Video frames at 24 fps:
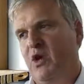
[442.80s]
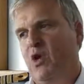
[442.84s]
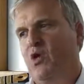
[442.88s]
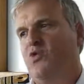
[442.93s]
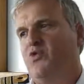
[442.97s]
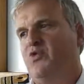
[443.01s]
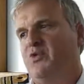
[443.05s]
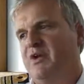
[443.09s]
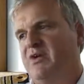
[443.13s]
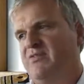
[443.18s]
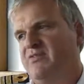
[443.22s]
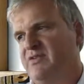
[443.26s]
No
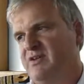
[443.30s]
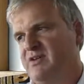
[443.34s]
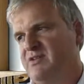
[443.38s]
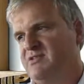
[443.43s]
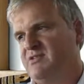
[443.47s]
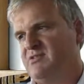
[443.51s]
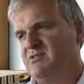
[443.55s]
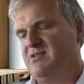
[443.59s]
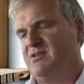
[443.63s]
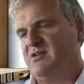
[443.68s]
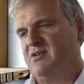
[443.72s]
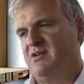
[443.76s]

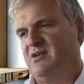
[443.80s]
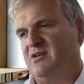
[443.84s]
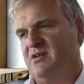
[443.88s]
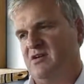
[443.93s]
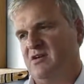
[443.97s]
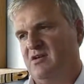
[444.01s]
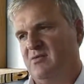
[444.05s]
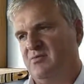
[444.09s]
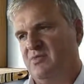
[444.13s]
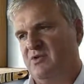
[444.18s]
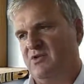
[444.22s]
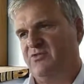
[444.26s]
rivets,
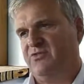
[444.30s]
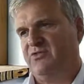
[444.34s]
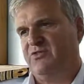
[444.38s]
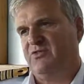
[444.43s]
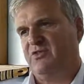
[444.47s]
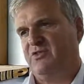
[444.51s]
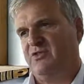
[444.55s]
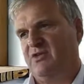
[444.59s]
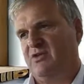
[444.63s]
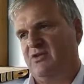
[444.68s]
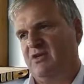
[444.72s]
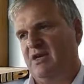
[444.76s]
but
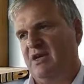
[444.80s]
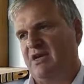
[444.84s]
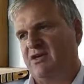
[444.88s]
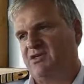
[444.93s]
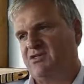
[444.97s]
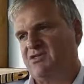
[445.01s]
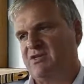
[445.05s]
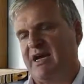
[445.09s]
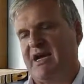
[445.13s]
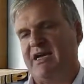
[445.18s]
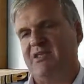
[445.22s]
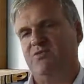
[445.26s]

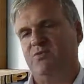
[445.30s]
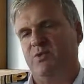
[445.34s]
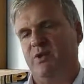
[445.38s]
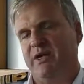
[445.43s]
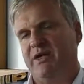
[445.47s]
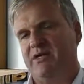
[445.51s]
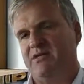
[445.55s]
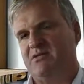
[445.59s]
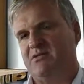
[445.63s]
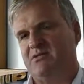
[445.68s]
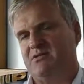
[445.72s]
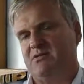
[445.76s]

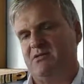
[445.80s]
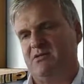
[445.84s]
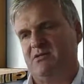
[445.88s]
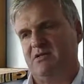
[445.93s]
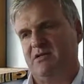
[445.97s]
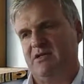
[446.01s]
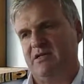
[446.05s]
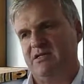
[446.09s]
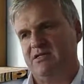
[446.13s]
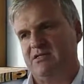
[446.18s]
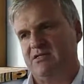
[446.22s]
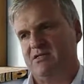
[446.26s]
sideways,
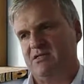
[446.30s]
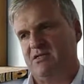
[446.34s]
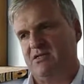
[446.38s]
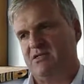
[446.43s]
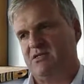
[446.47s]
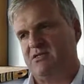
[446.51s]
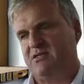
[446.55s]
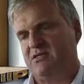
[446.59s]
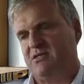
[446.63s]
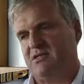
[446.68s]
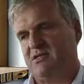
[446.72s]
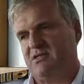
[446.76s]

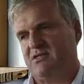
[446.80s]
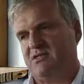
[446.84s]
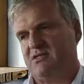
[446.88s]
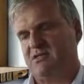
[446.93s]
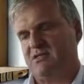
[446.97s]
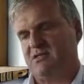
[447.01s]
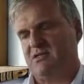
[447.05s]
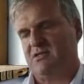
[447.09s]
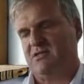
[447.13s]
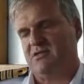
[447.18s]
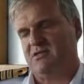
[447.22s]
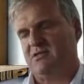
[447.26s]

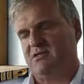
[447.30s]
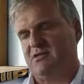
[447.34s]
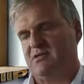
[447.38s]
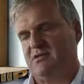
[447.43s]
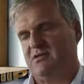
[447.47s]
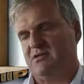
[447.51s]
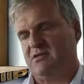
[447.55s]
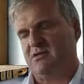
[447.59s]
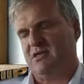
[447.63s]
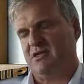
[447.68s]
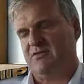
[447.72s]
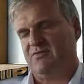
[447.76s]
if
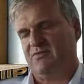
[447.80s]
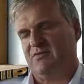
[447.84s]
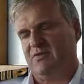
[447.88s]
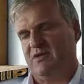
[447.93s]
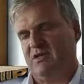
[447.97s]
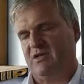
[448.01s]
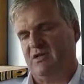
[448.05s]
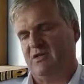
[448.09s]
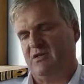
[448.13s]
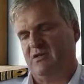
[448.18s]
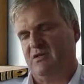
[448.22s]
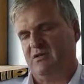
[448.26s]

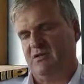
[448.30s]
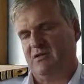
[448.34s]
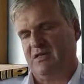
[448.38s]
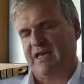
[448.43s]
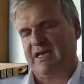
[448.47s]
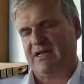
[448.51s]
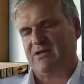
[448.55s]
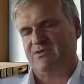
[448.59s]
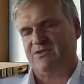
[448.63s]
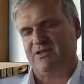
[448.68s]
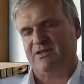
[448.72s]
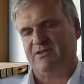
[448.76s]

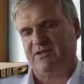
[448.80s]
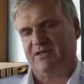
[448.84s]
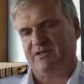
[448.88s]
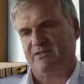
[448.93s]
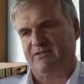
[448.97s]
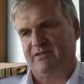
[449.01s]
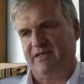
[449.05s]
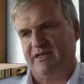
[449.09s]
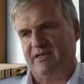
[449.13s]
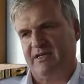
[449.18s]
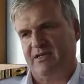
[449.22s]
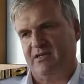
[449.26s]
like on the
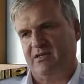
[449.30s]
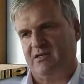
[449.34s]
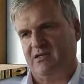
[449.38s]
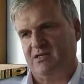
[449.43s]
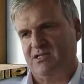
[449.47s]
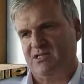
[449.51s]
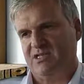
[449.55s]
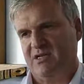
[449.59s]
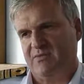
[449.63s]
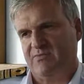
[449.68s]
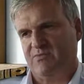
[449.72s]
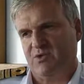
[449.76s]
Titanic,
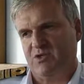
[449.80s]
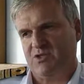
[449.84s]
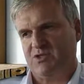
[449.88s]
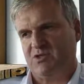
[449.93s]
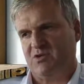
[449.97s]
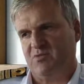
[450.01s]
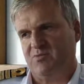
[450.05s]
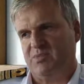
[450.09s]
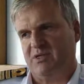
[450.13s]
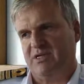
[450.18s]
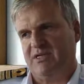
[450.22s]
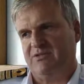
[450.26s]
the ship was
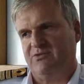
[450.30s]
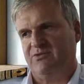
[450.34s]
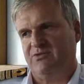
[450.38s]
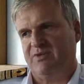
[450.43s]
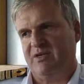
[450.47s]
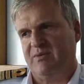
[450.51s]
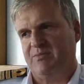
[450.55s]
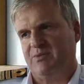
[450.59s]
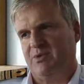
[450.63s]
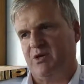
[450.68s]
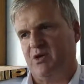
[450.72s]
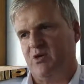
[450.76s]
completely
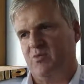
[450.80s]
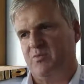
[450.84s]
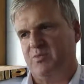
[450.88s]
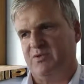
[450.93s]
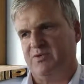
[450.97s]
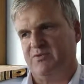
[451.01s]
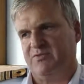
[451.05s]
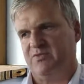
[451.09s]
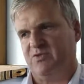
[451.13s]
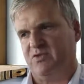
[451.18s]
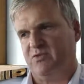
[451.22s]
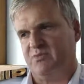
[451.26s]
ripped
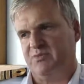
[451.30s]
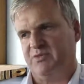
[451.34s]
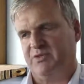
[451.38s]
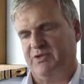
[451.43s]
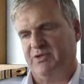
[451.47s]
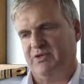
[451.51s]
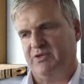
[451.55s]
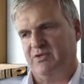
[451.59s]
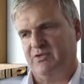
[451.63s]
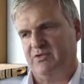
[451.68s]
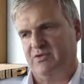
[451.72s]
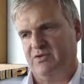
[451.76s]
open from
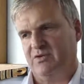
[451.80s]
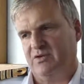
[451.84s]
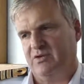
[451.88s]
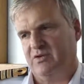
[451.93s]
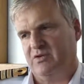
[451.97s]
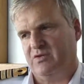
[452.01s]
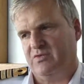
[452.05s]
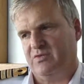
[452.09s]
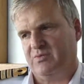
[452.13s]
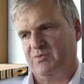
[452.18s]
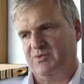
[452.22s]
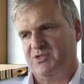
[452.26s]
the
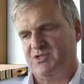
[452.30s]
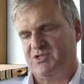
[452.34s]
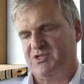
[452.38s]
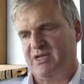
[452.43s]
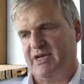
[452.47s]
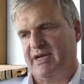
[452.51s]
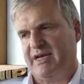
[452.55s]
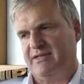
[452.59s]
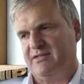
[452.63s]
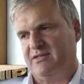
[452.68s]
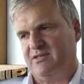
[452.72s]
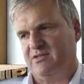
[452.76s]
side.